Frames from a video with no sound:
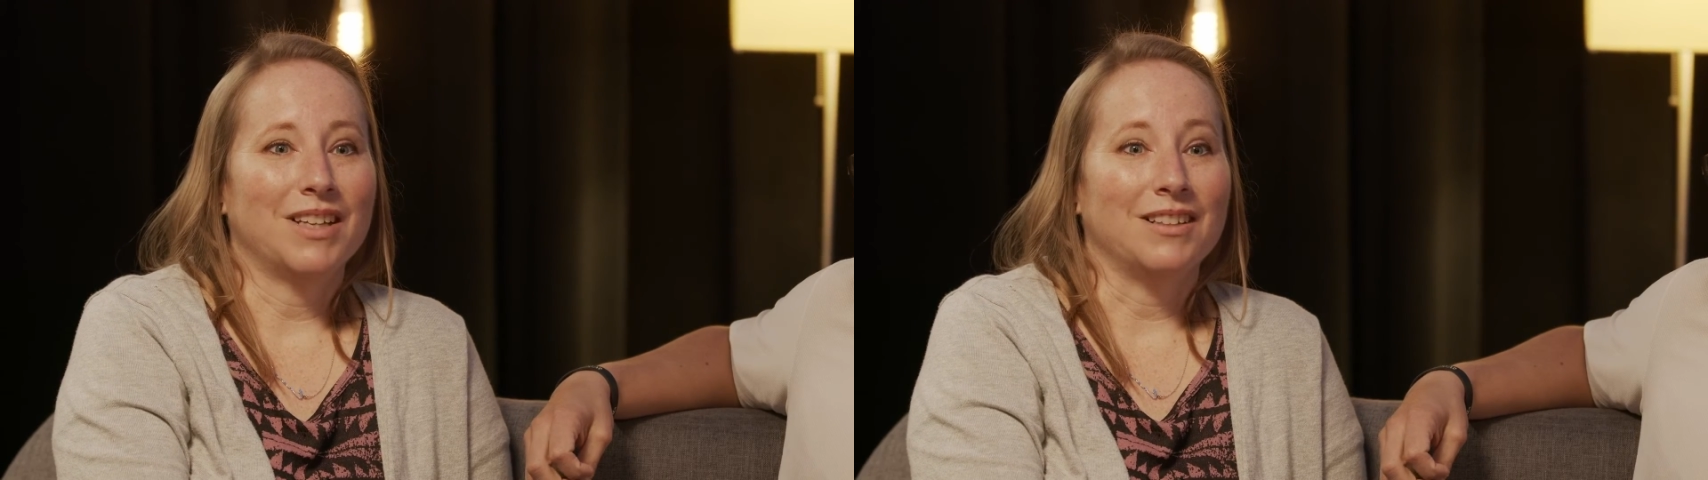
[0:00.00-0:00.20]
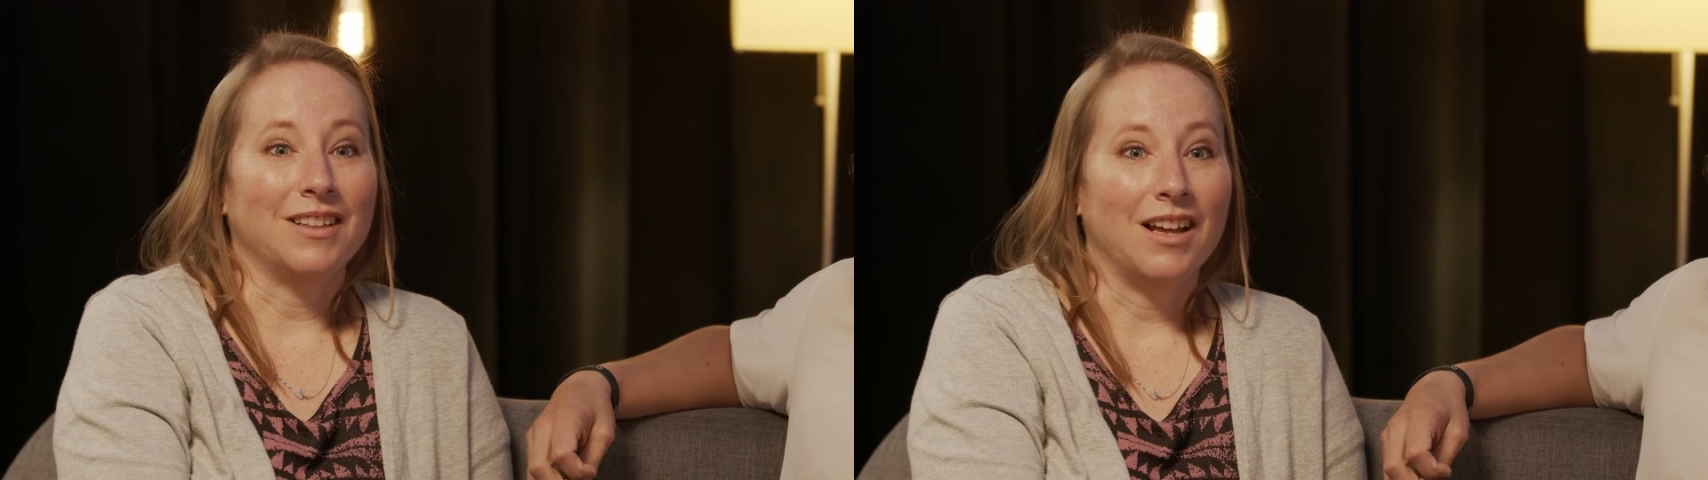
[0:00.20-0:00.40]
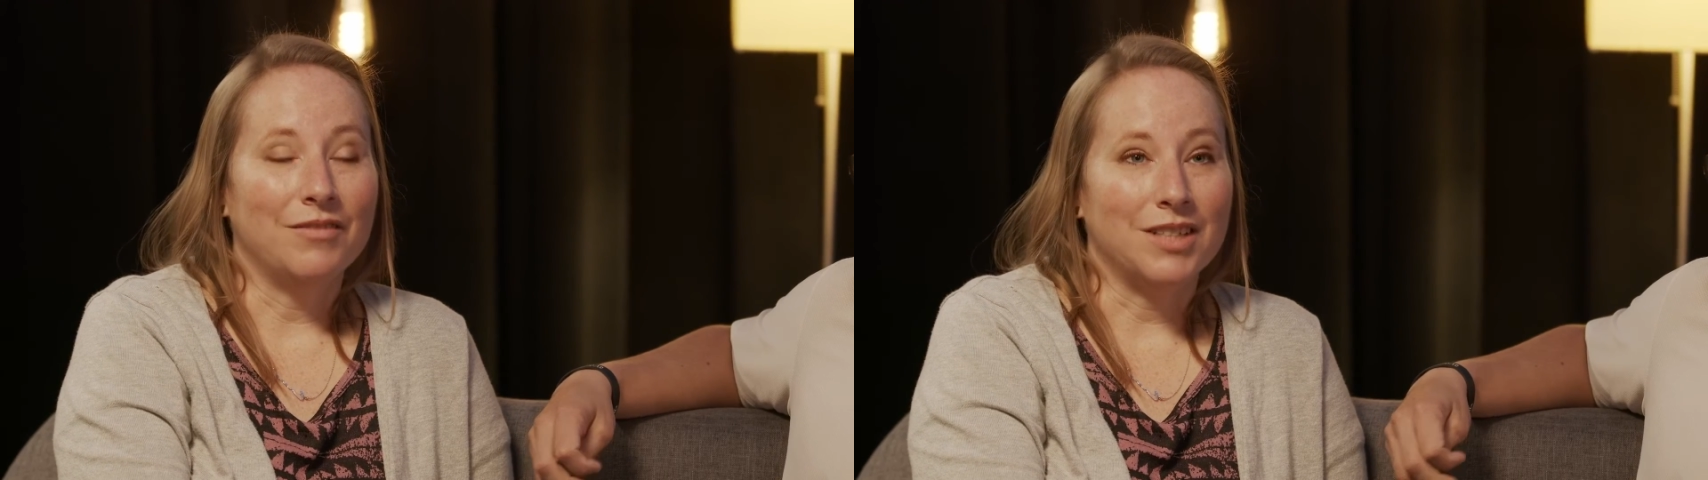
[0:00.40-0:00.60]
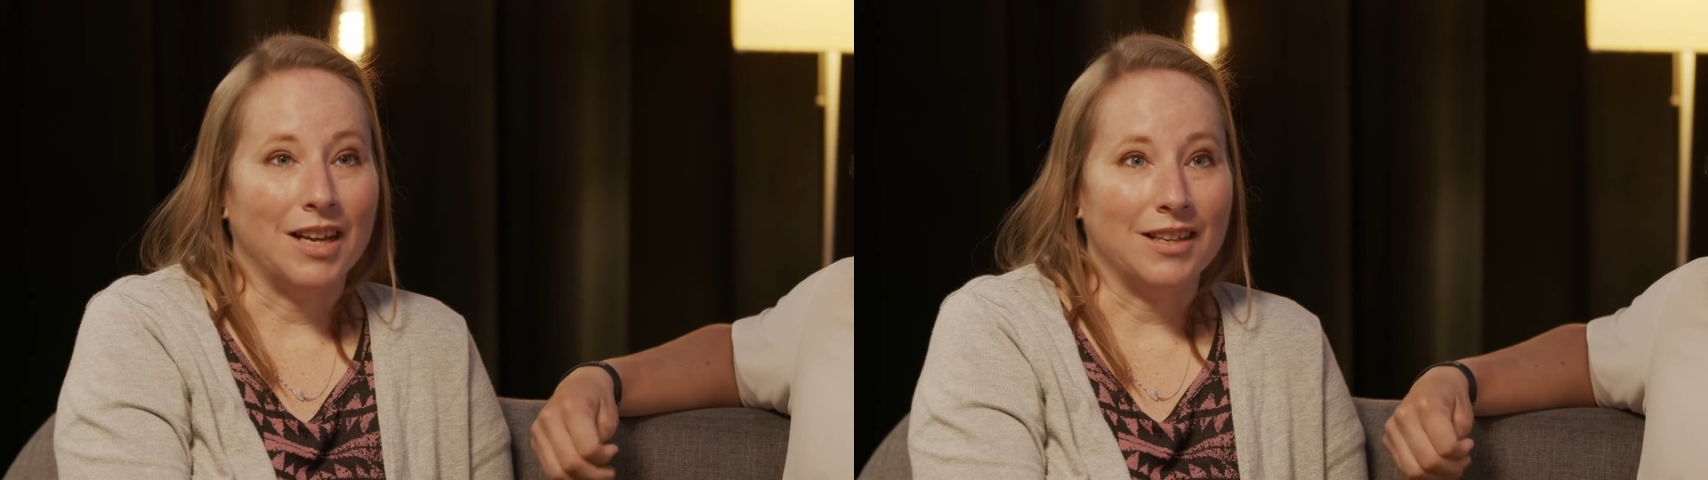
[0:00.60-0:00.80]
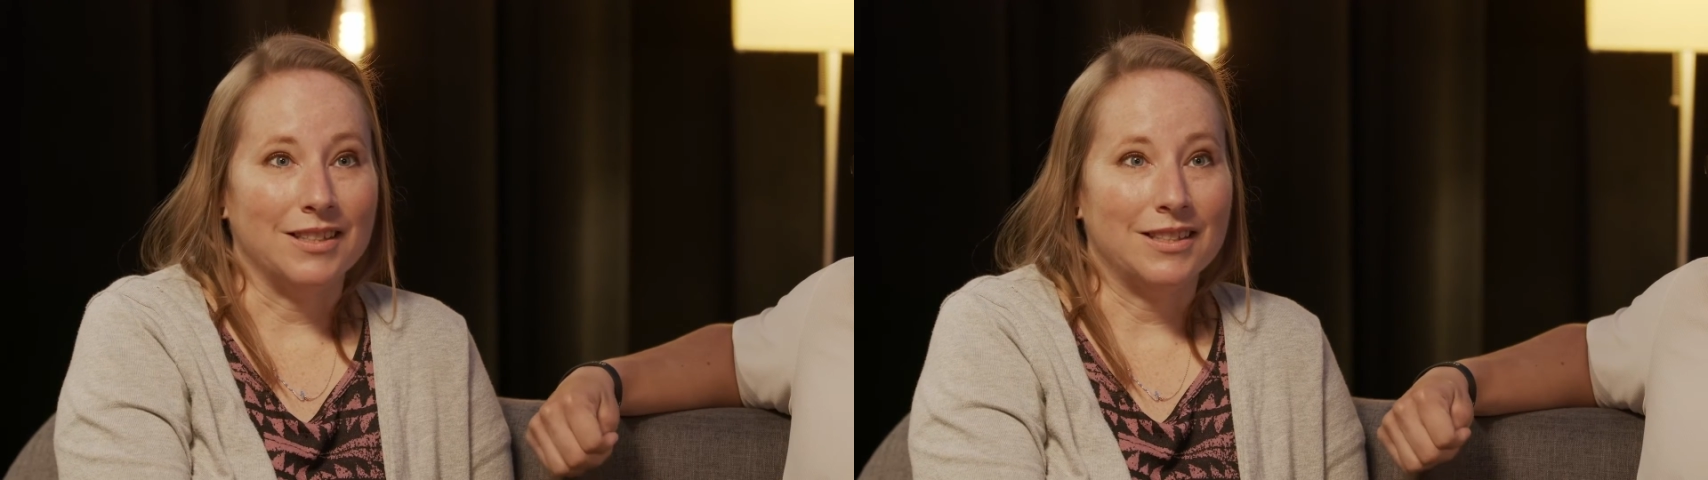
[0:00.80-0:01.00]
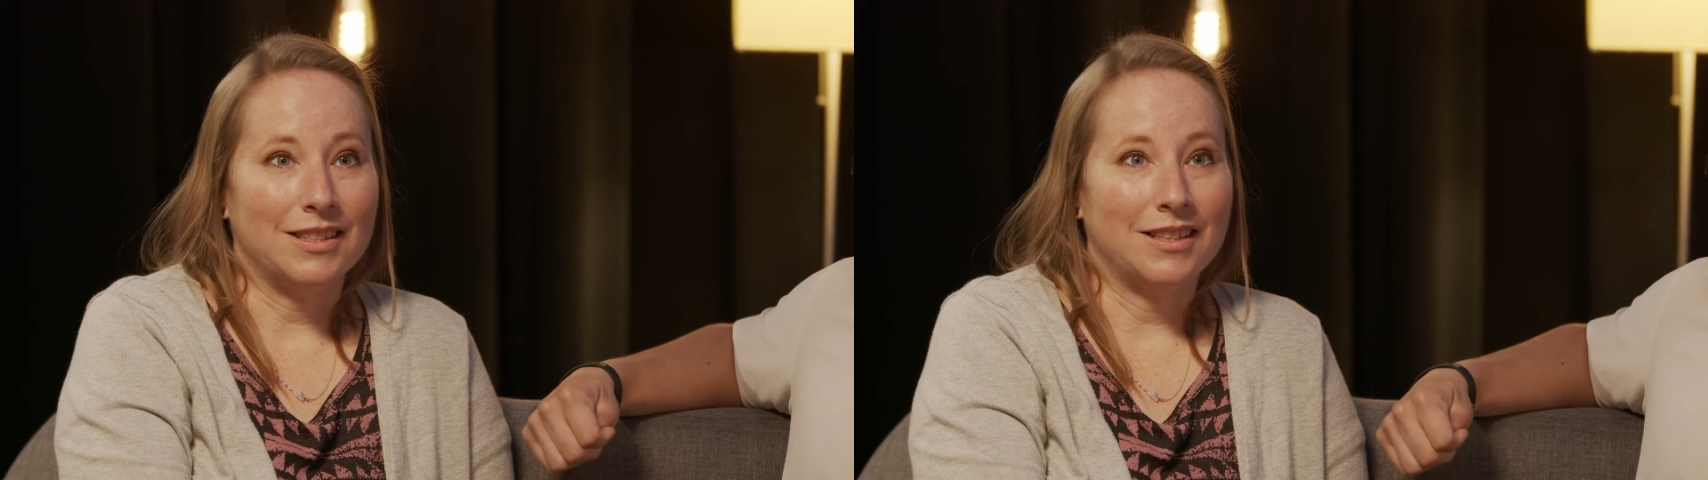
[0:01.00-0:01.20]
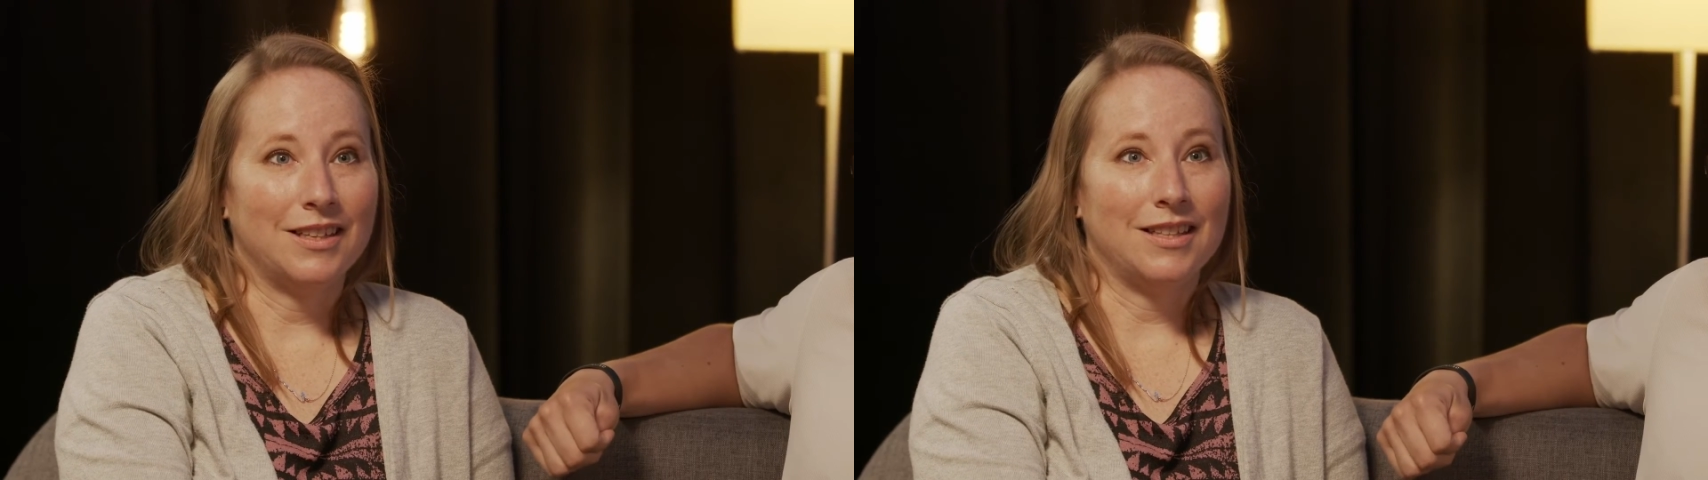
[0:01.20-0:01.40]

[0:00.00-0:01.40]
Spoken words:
loved us